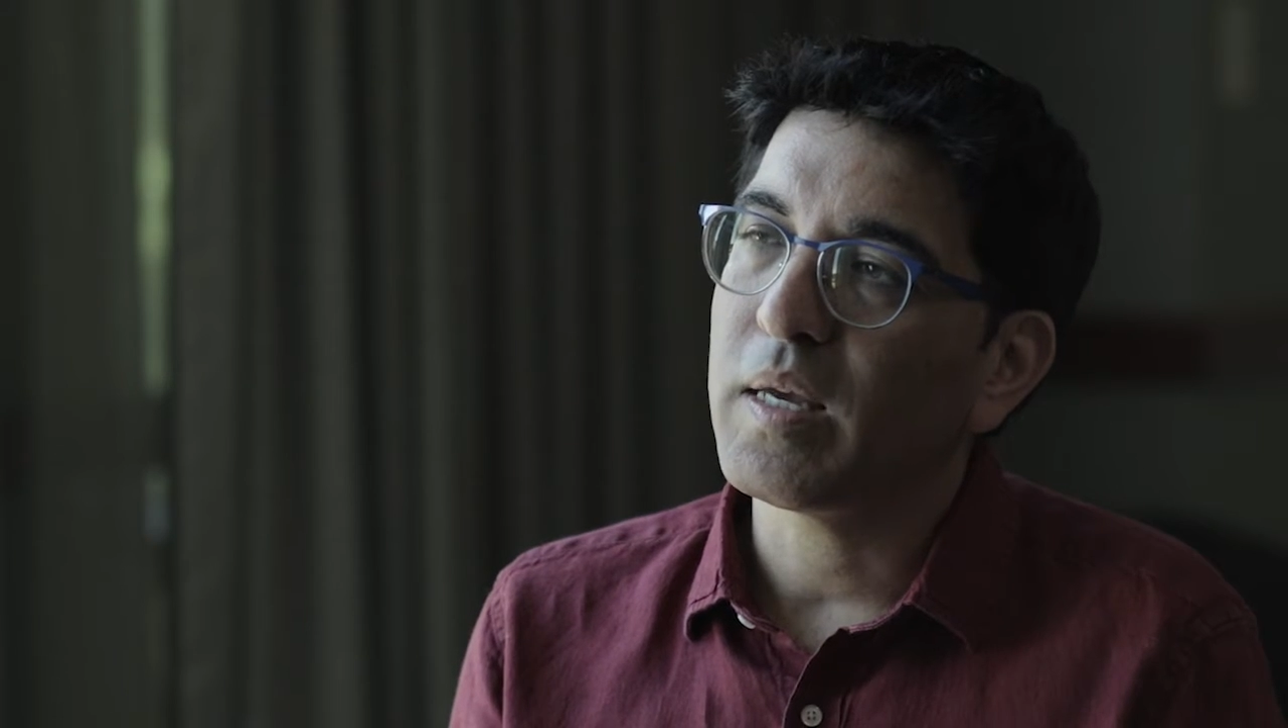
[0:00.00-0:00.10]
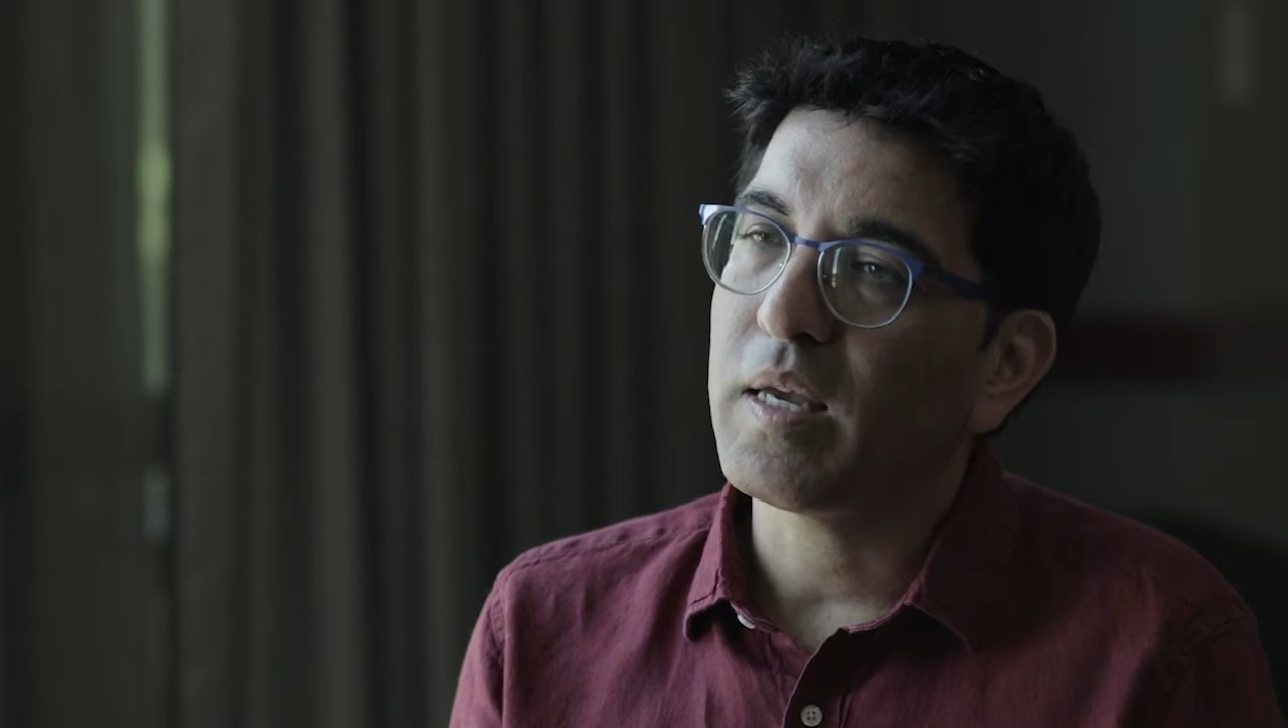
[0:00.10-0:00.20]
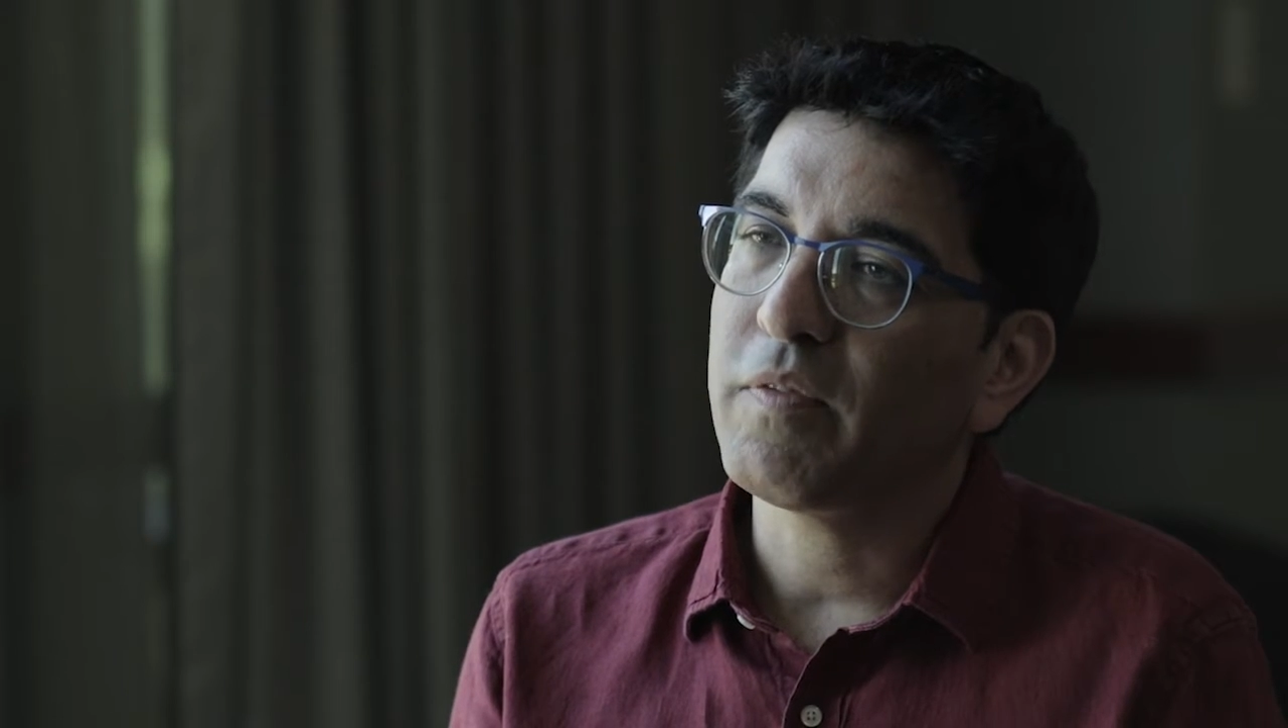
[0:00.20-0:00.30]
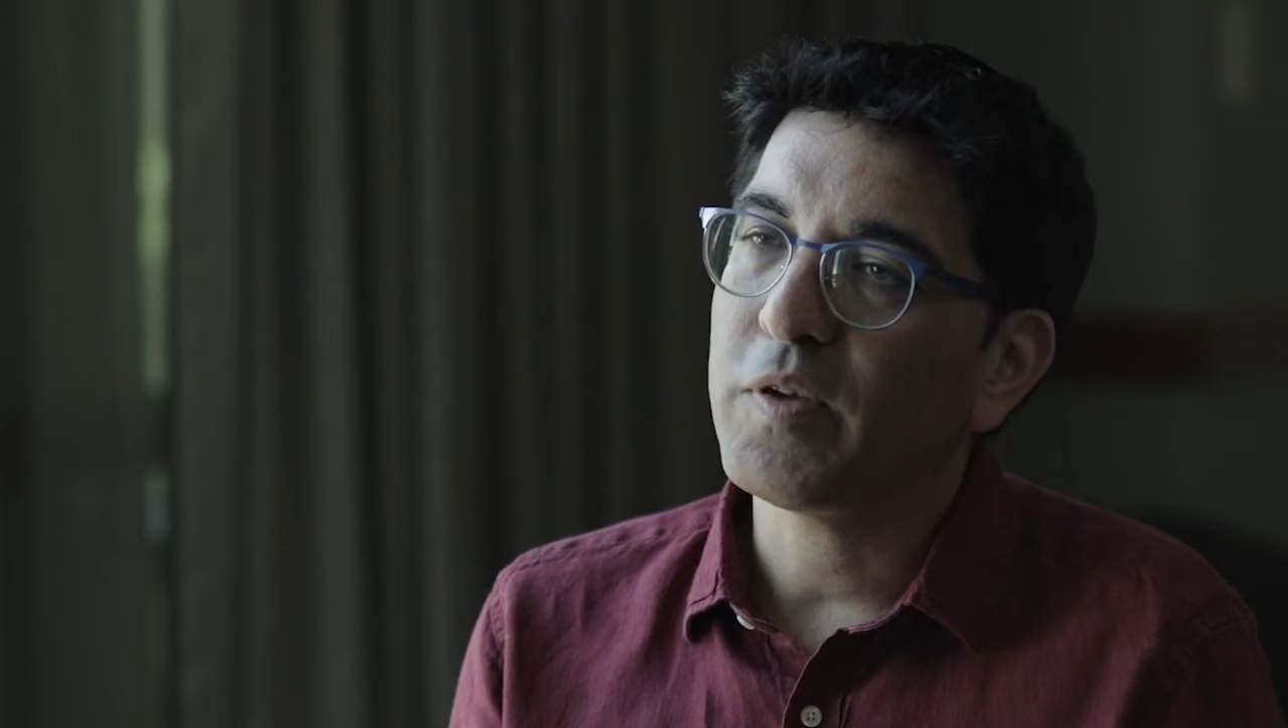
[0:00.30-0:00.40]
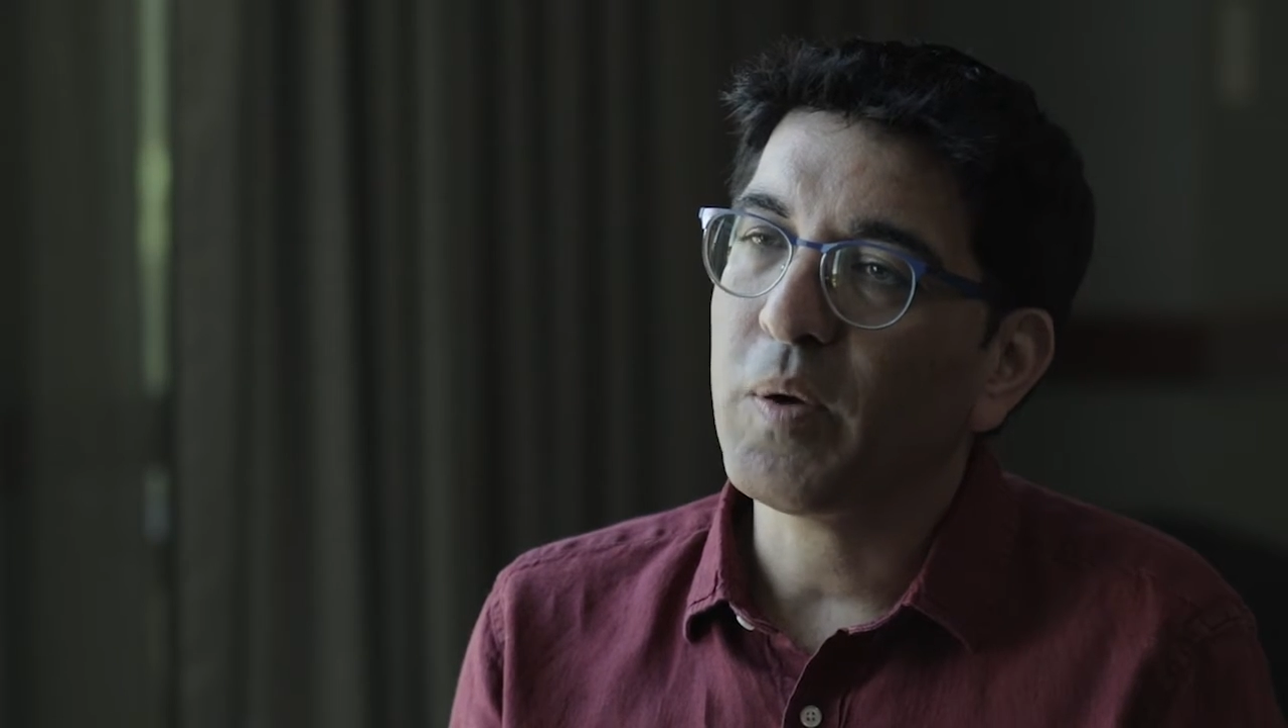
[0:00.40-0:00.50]

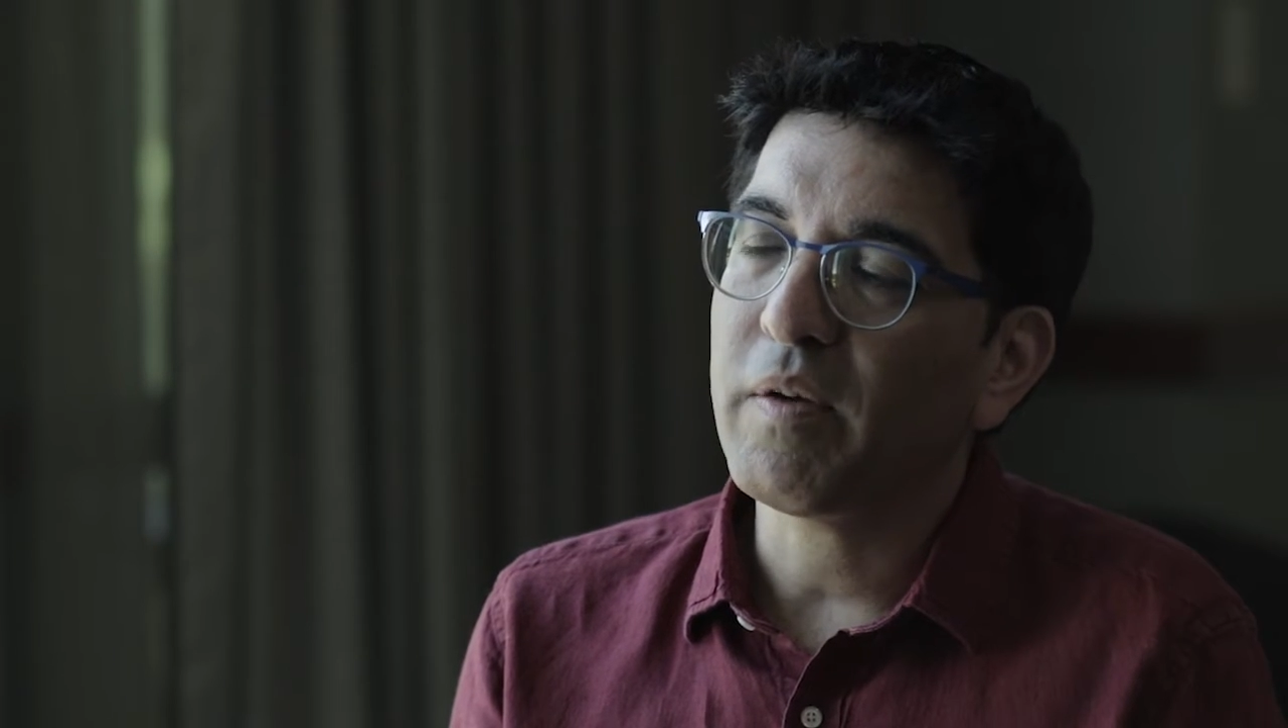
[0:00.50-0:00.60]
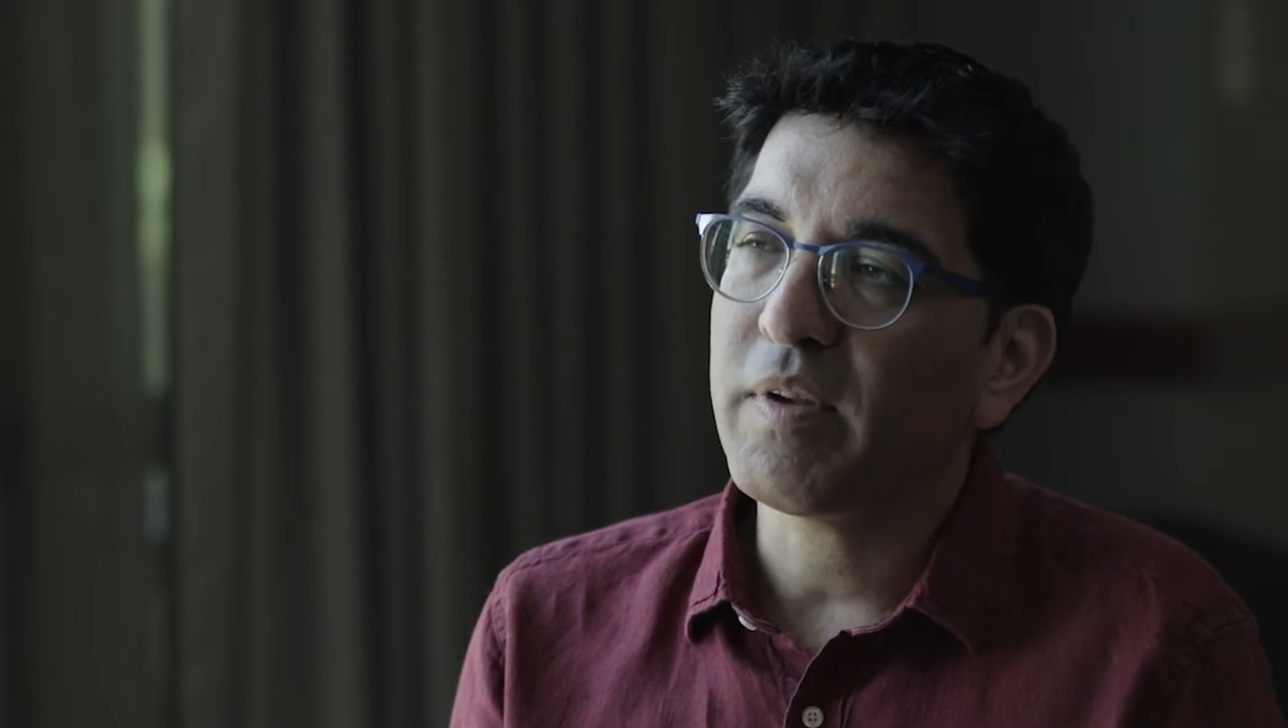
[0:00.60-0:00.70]
if you have